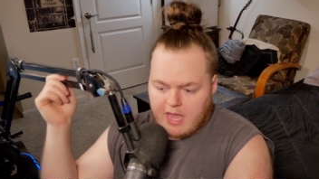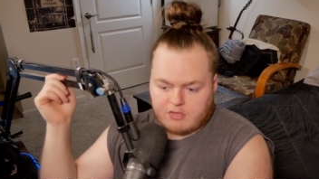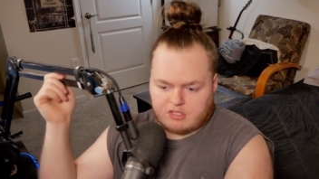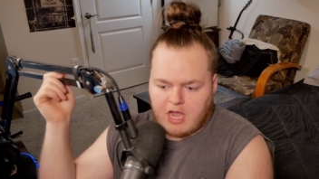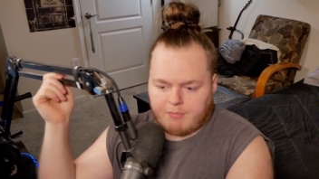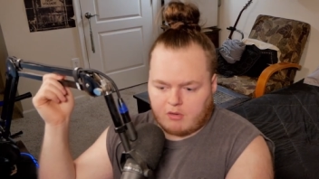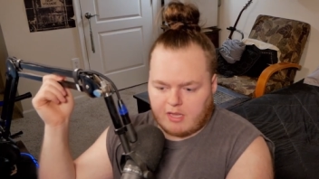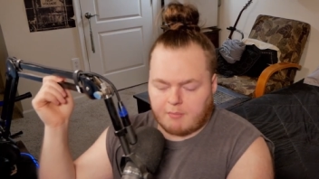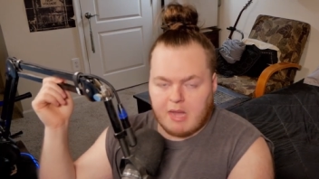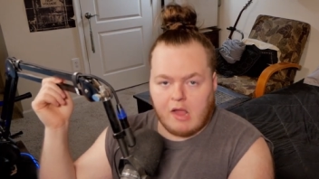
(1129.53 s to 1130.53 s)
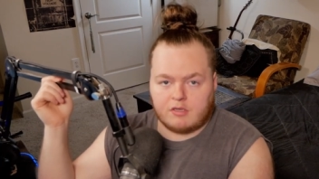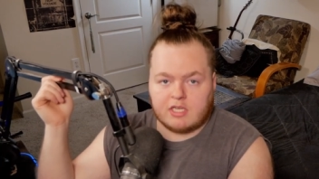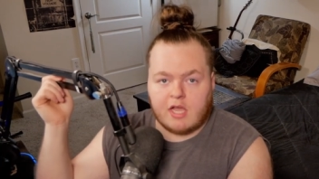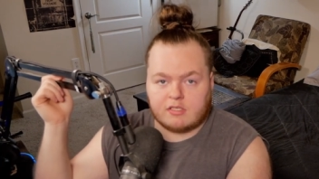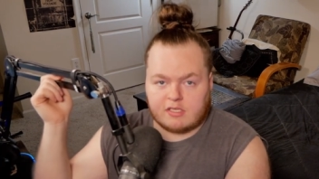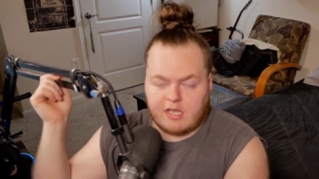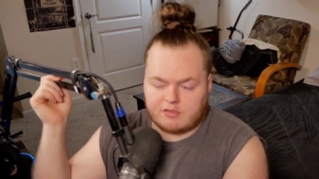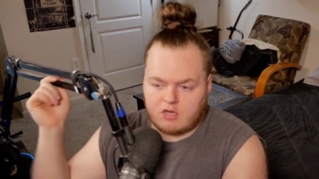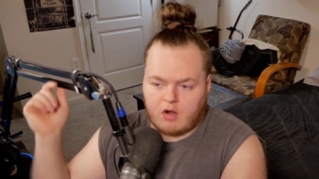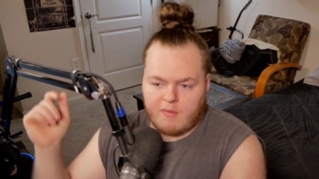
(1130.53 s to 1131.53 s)
As Chopper like apologized, like
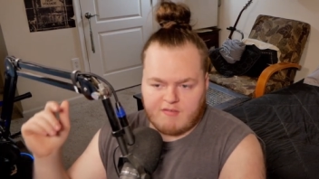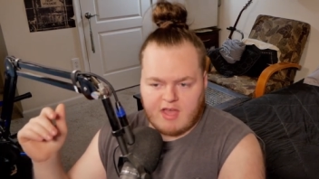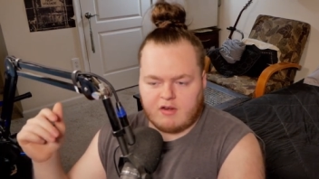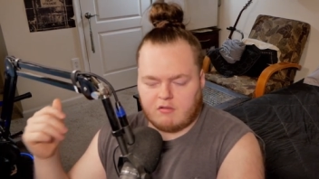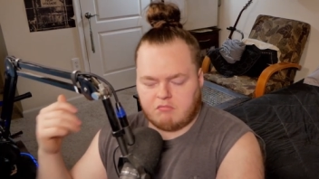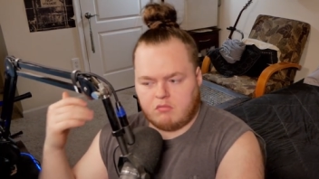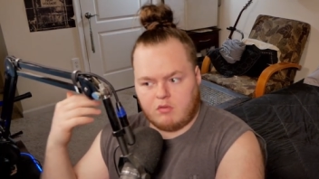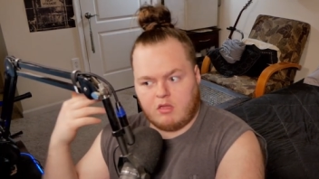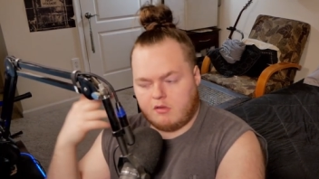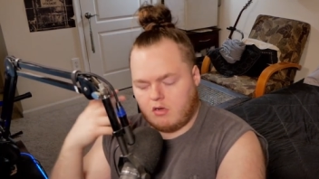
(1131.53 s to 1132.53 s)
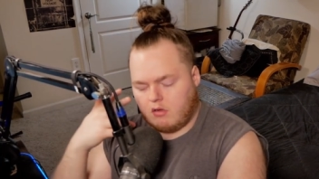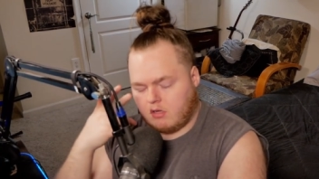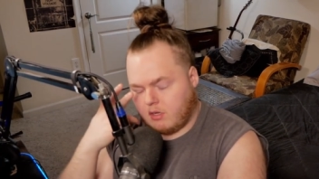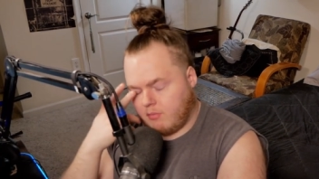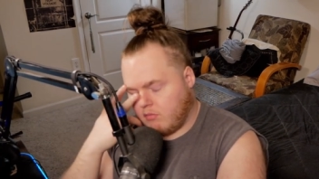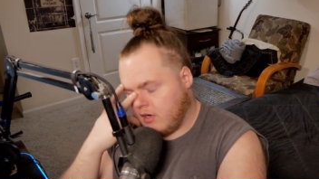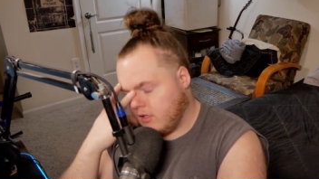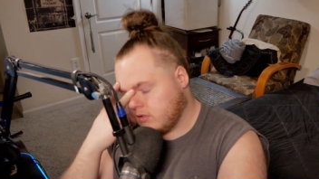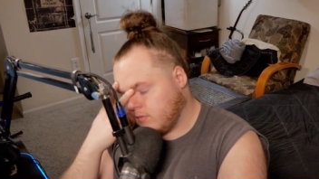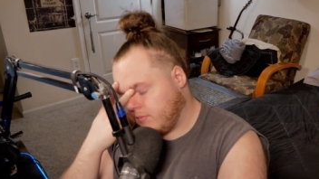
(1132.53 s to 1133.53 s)
yeah, sorry, we've had a, you know, a couple
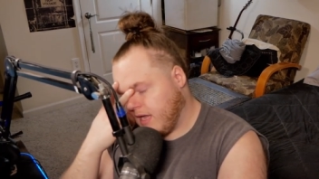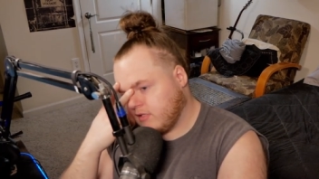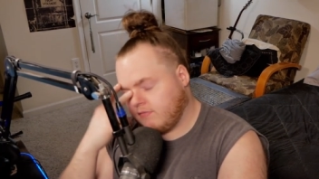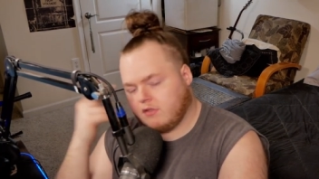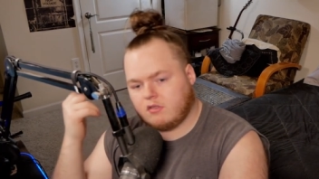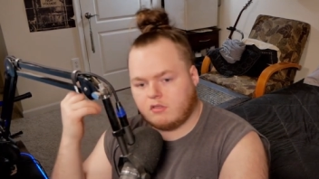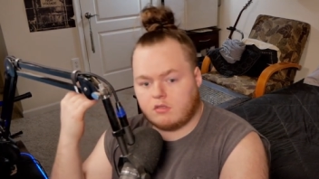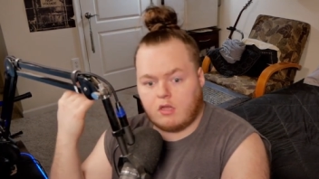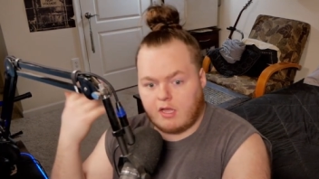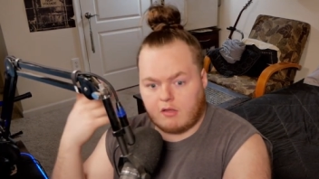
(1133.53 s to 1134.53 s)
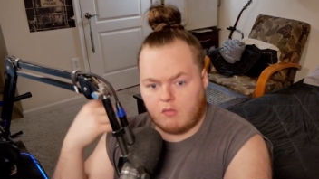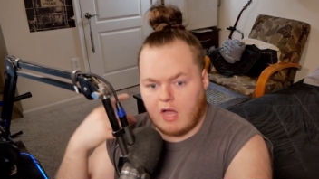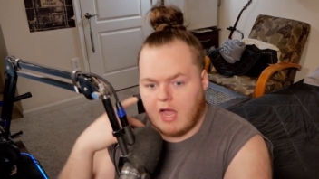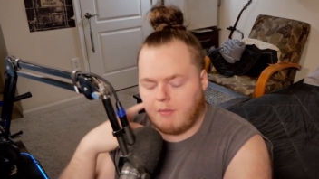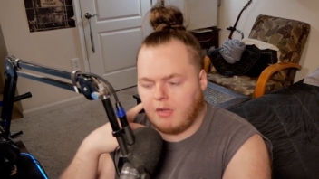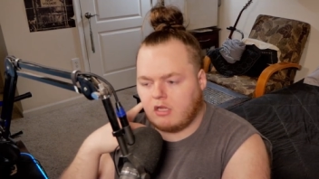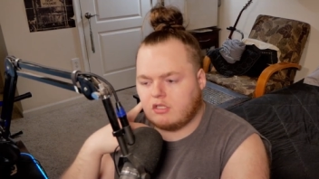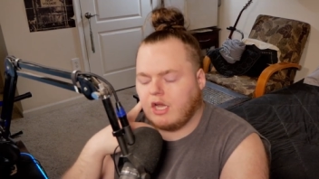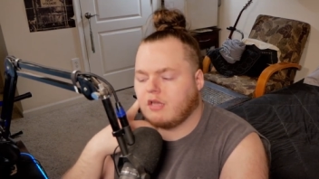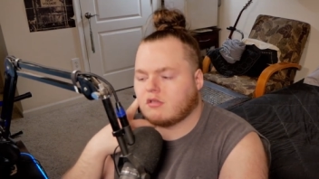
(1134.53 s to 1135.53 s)
run-ins with Pacifista, so like I
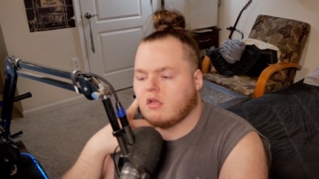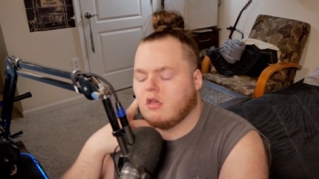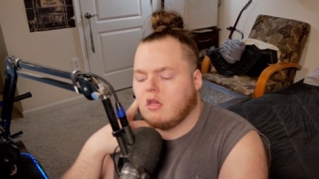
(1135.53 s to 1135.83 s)
apologize.